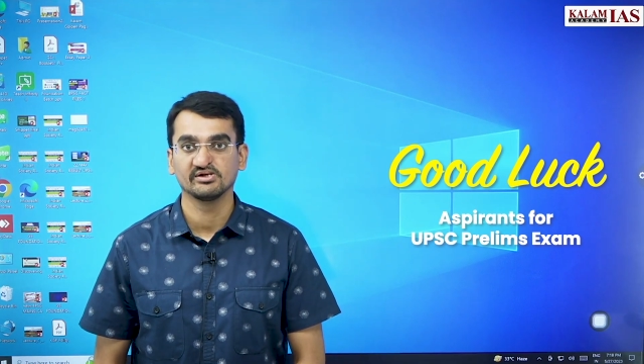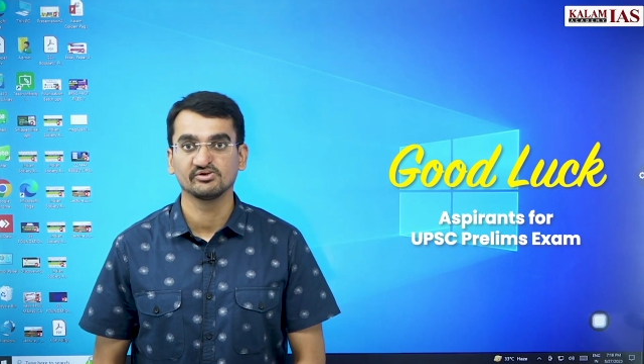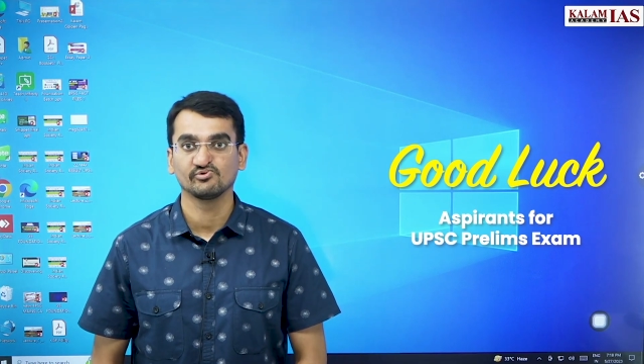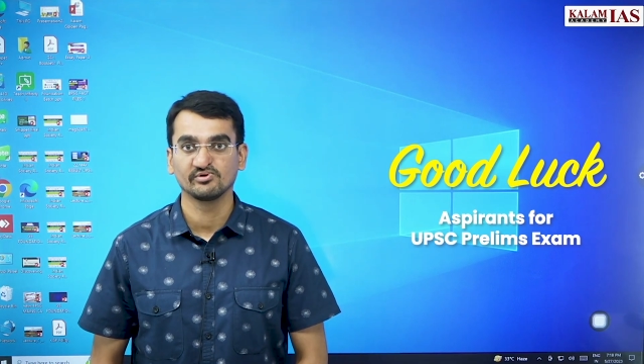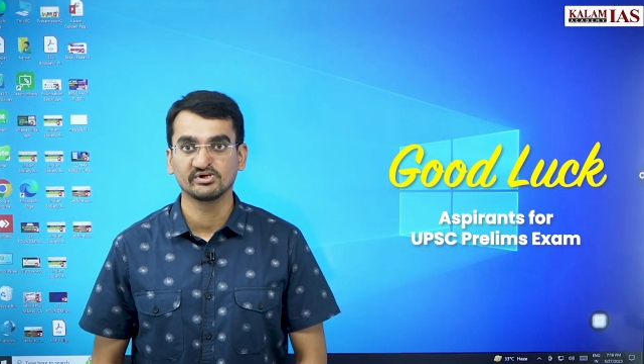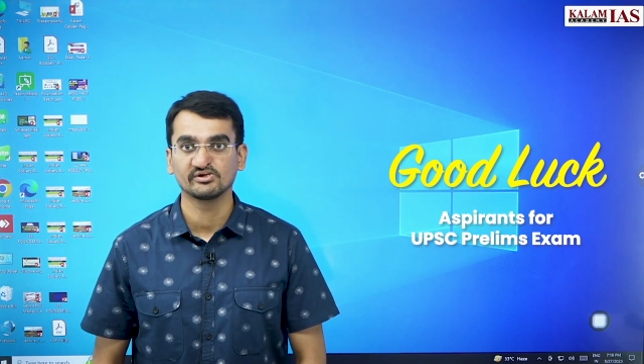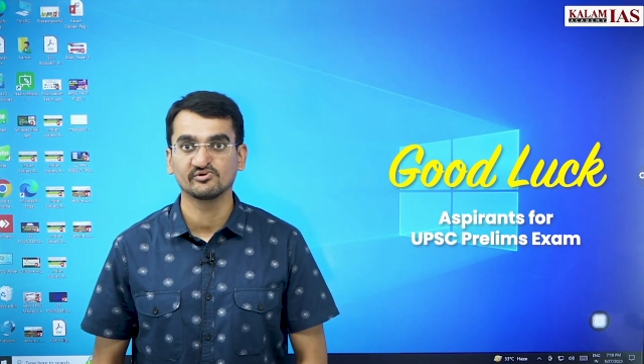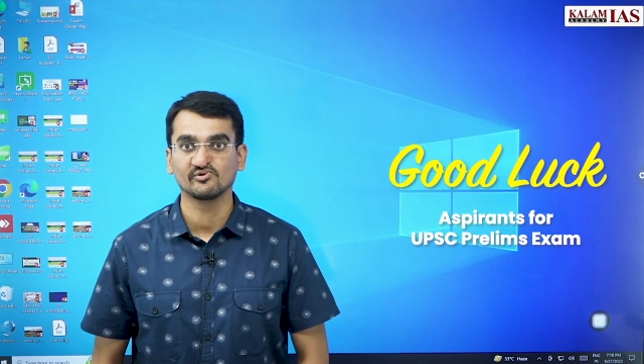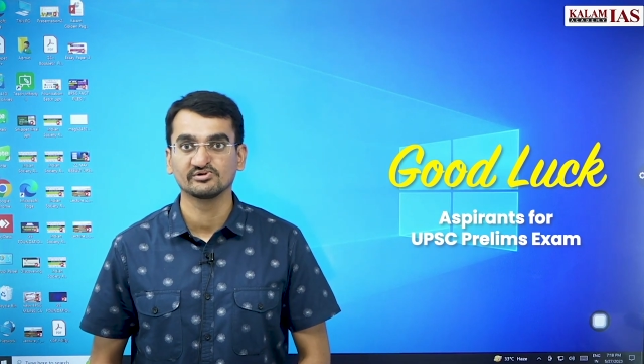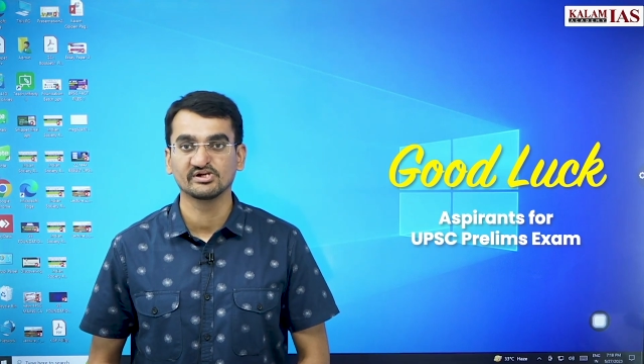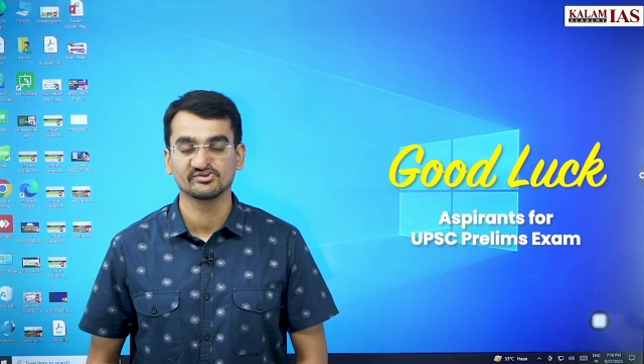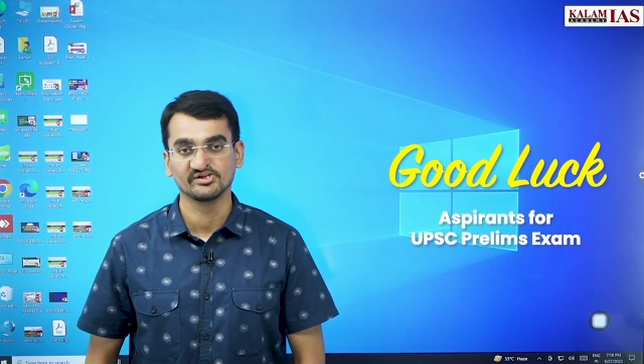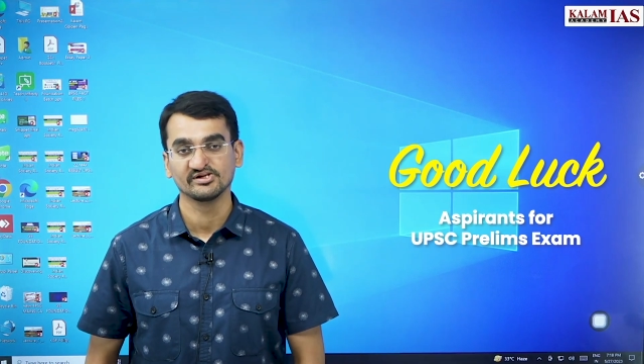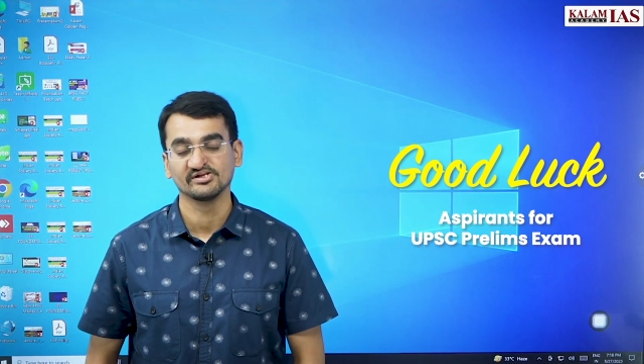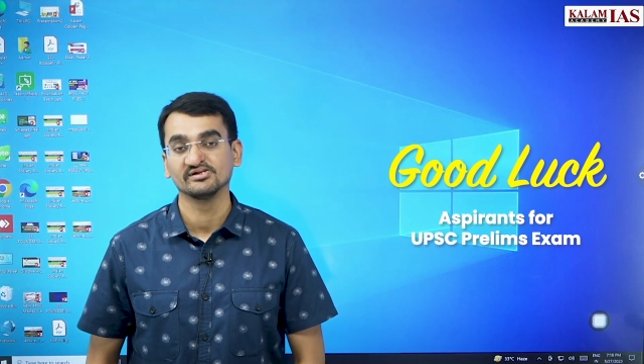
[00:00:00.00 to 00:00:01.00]

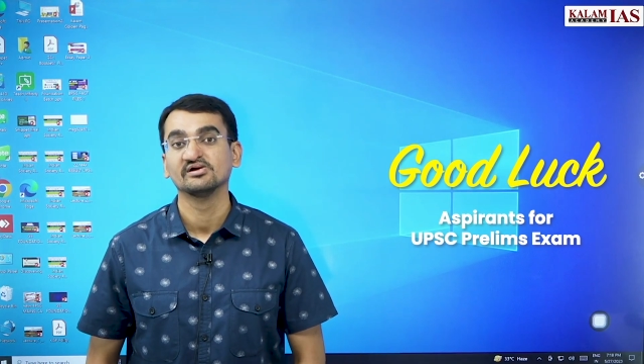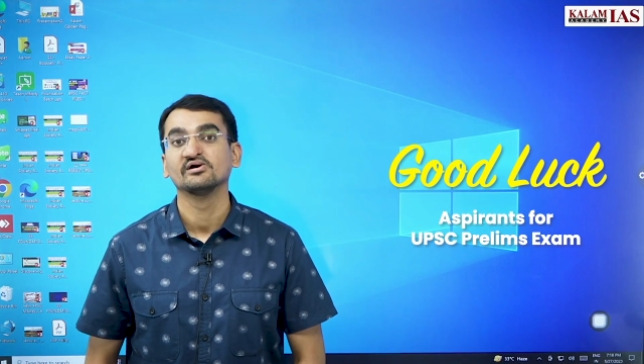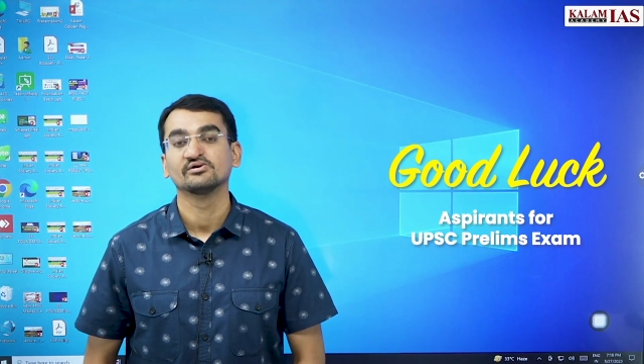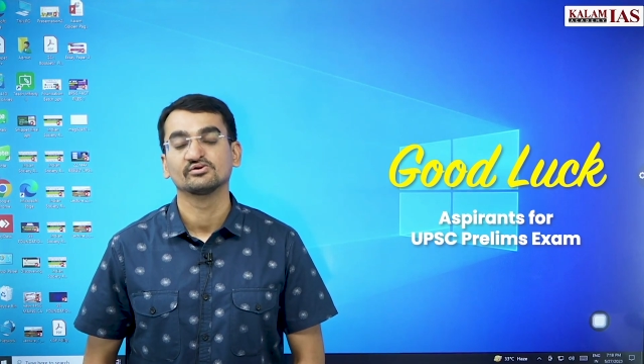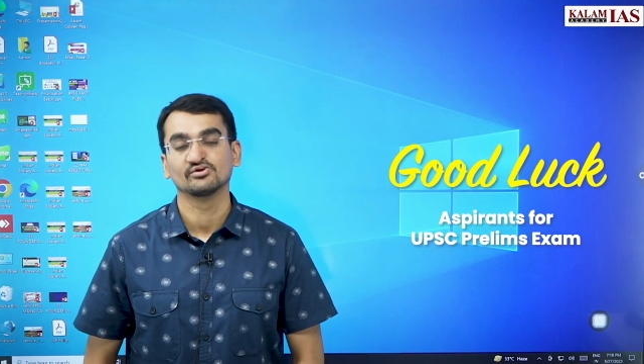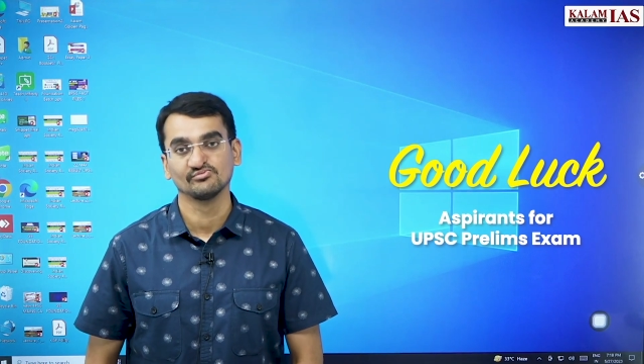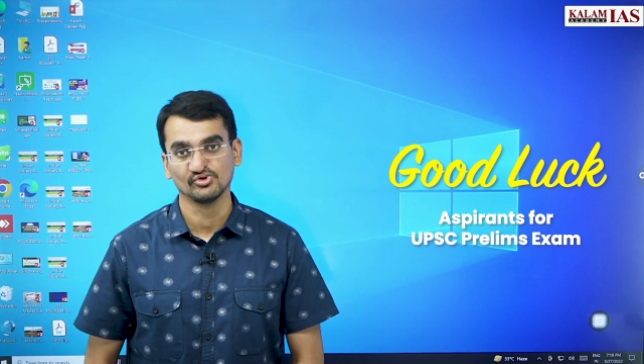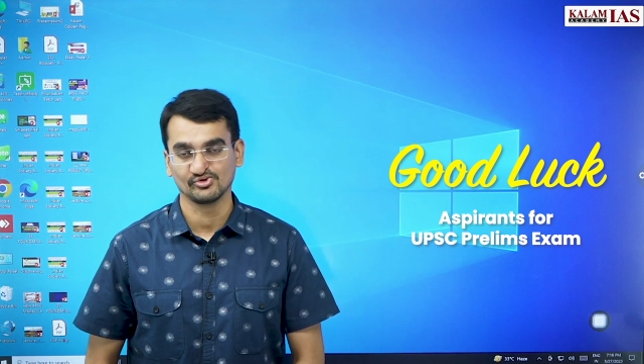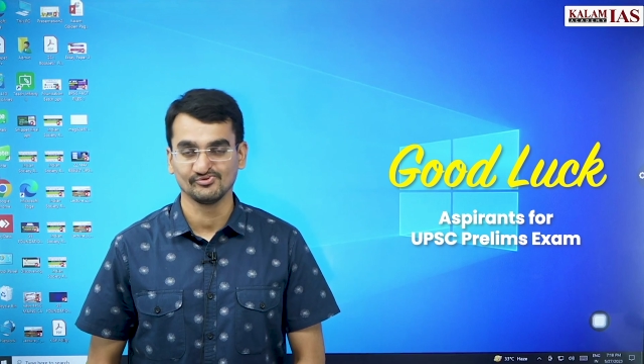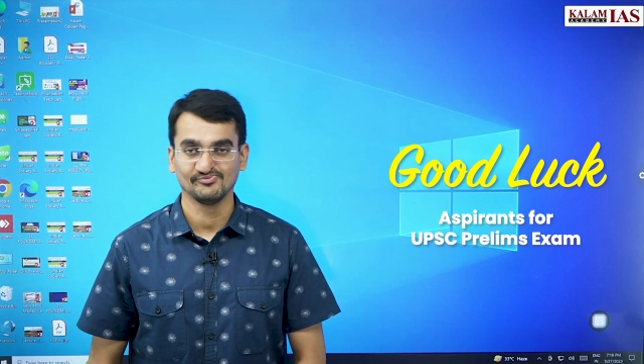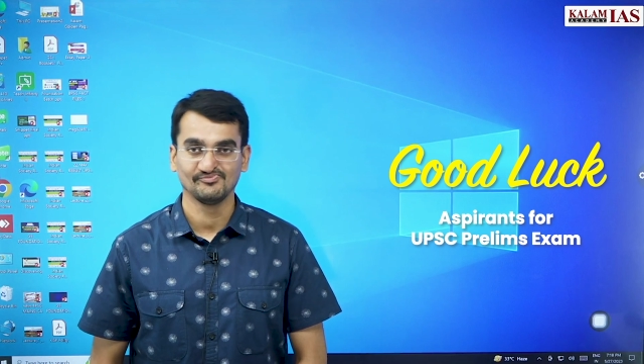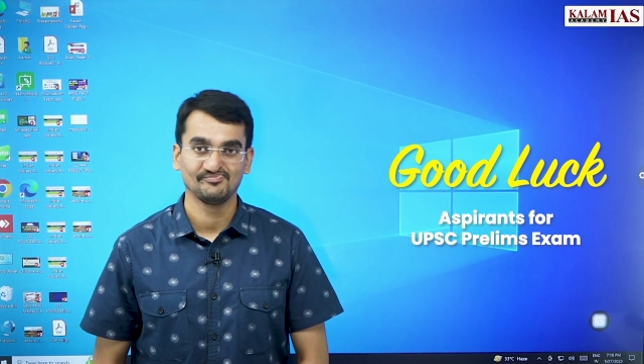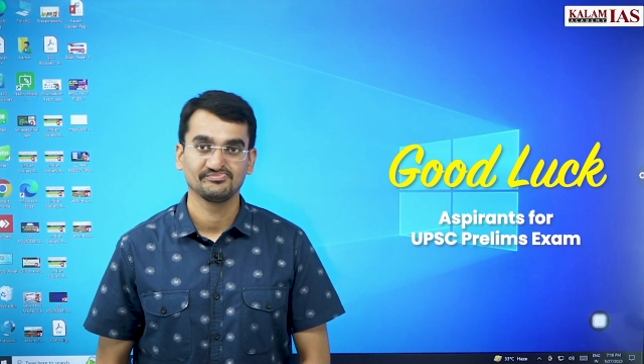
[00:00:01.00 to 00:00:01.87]
2023 tomorrow.